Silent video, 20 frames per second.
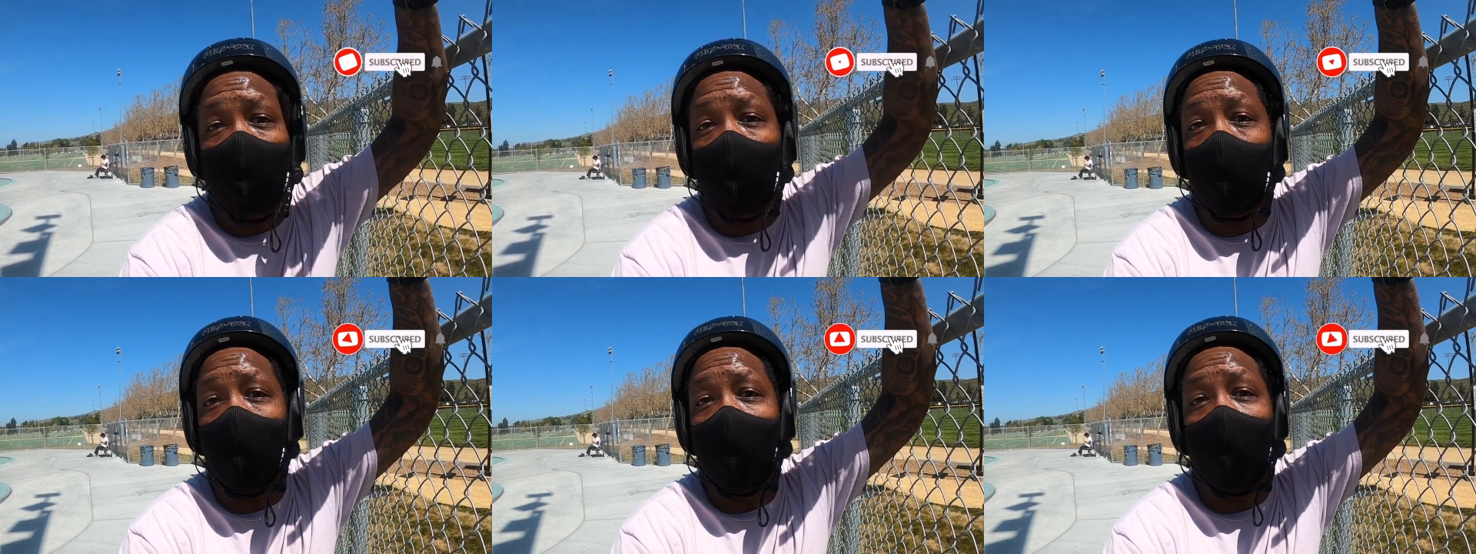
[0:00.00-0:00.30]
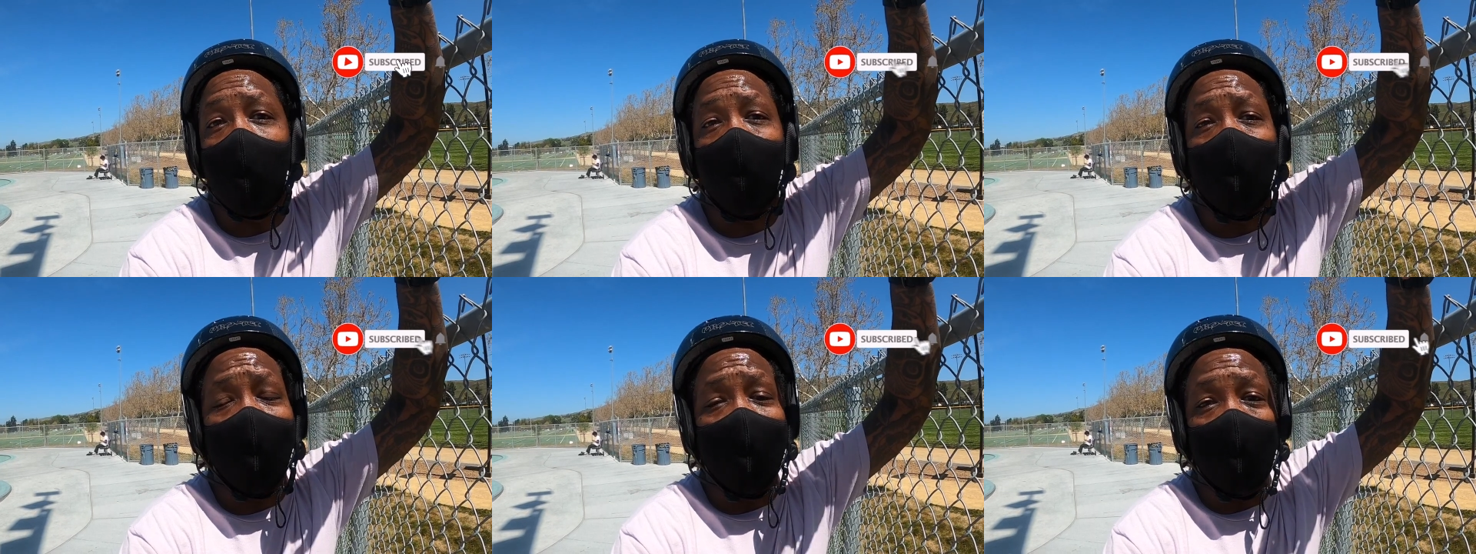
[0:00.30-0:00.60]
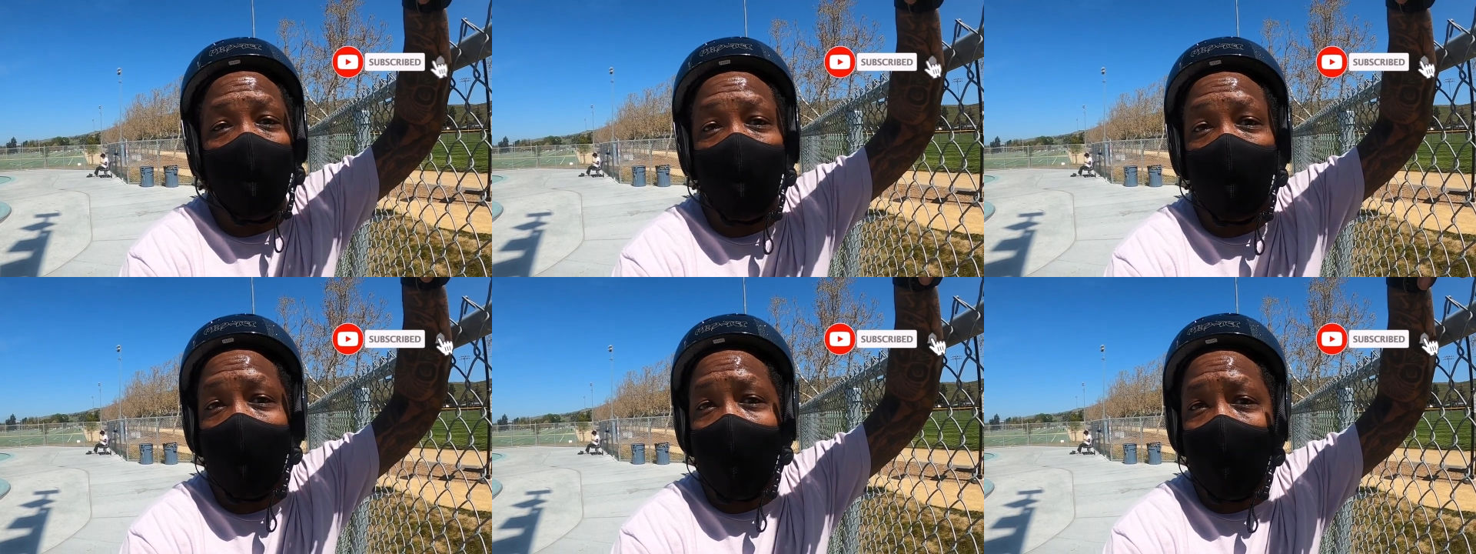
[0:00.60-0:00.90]
so when the
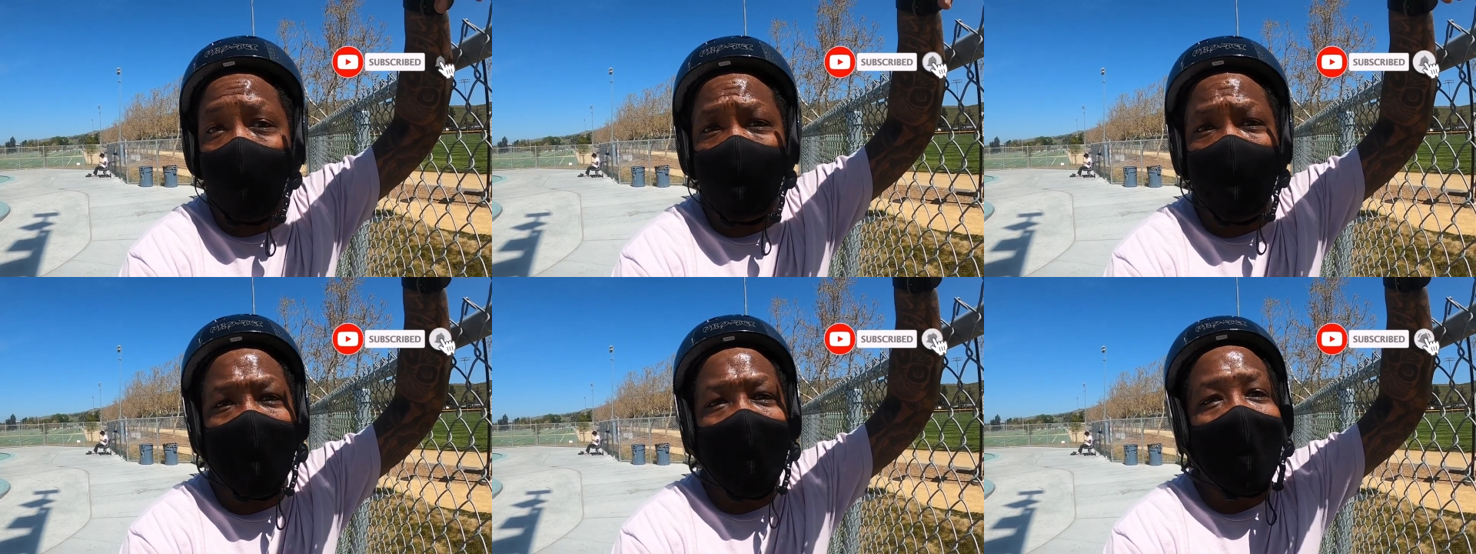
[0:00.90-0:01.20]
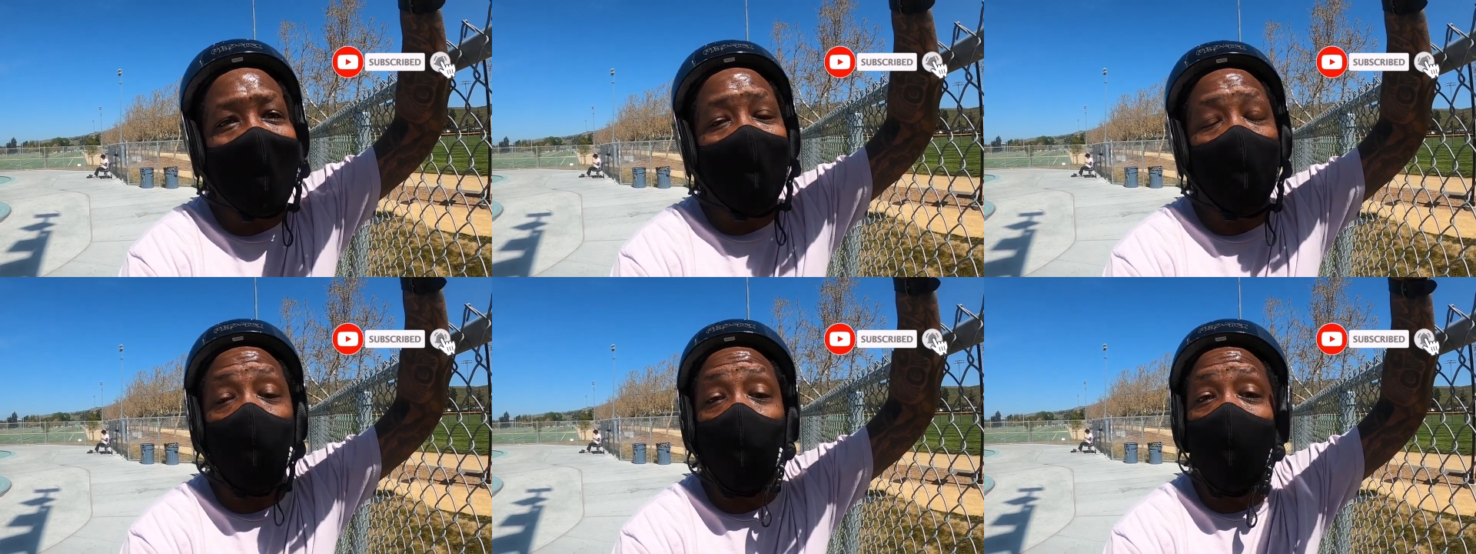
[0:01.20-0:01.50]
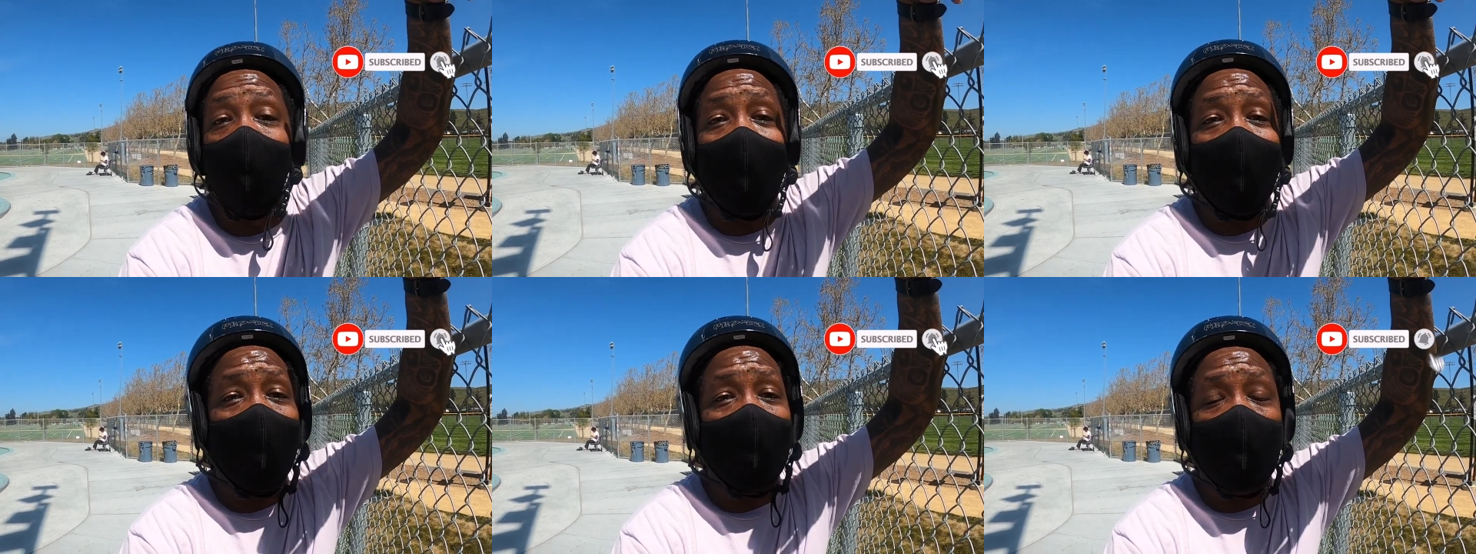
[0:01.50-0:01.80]
beat drops, you're
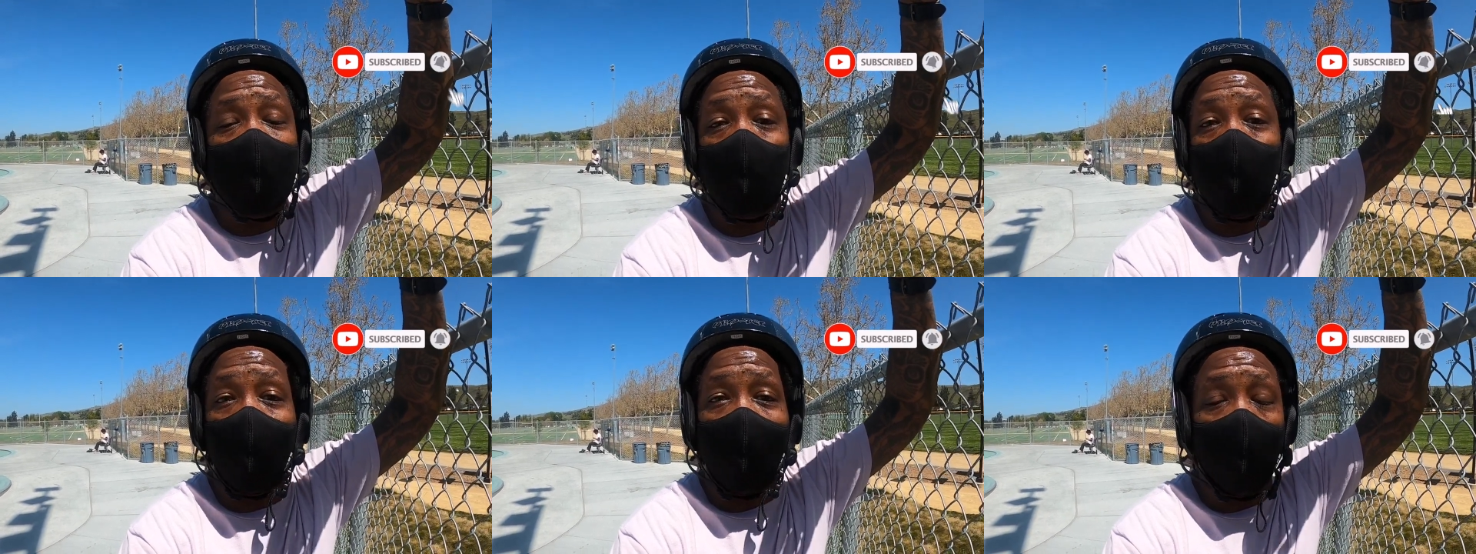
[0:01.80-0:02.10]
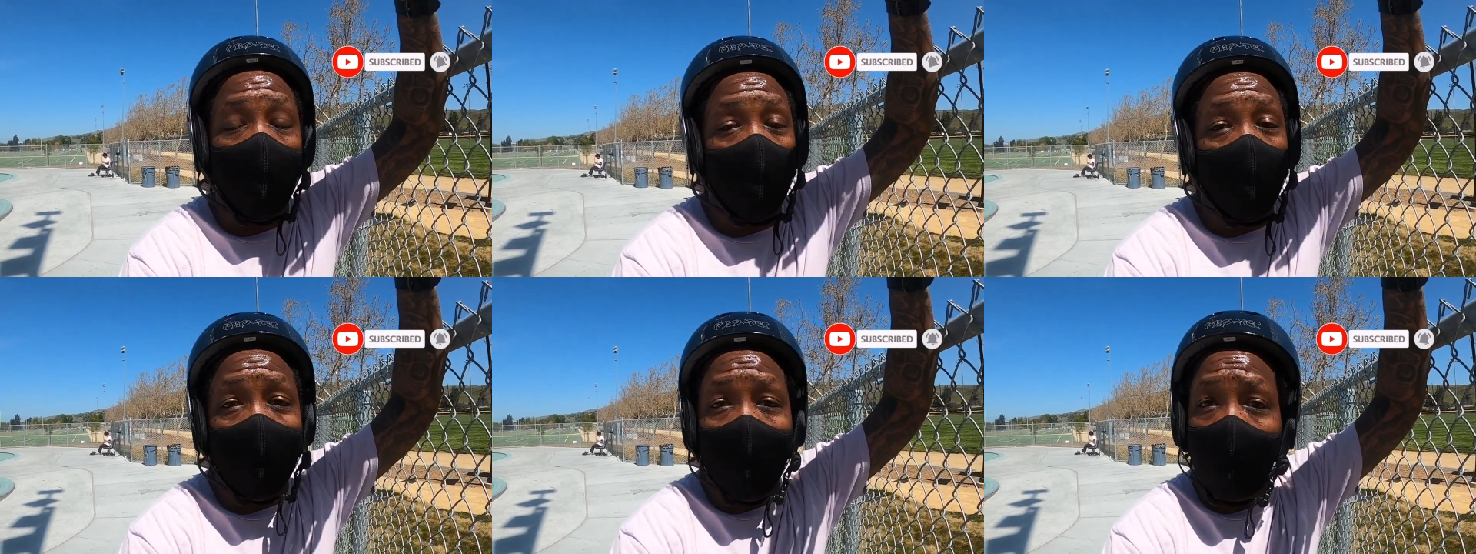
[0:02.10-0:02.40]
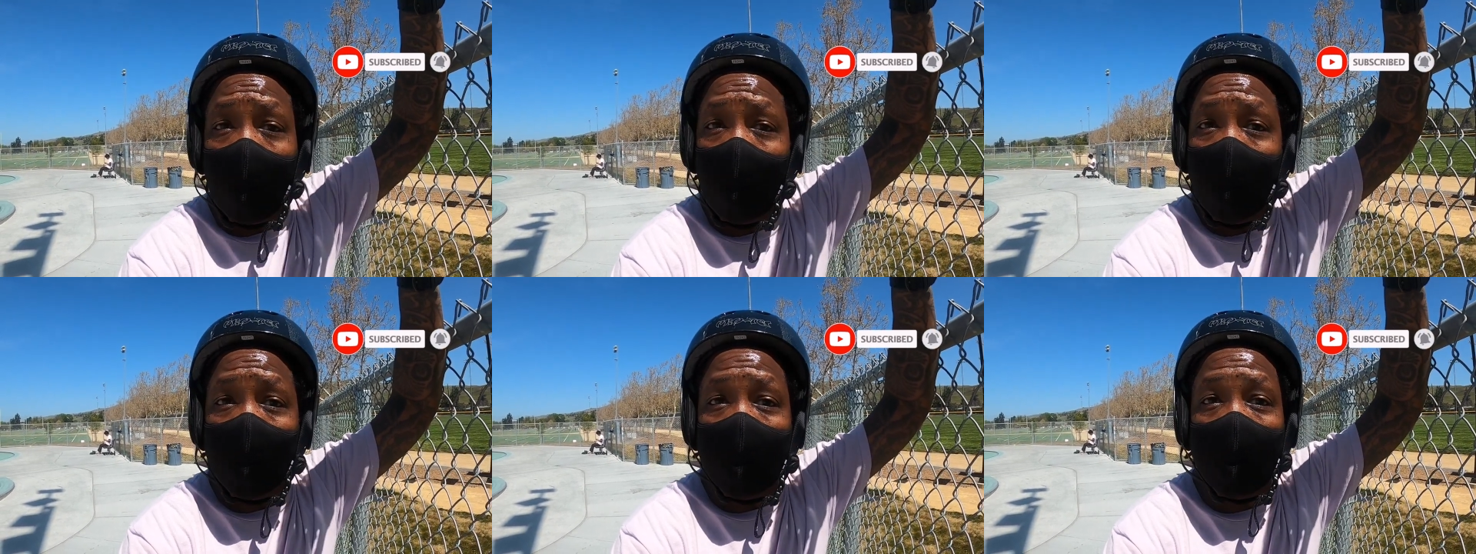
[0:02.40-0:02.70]
ready to spit
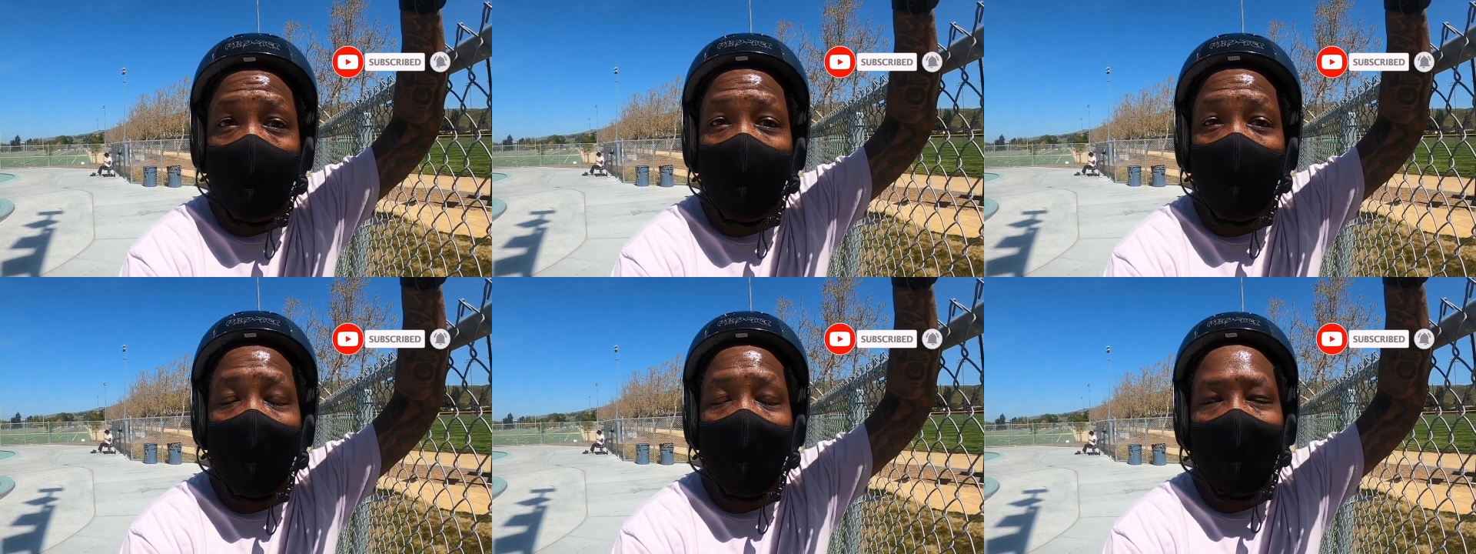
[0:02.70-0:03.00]
flows.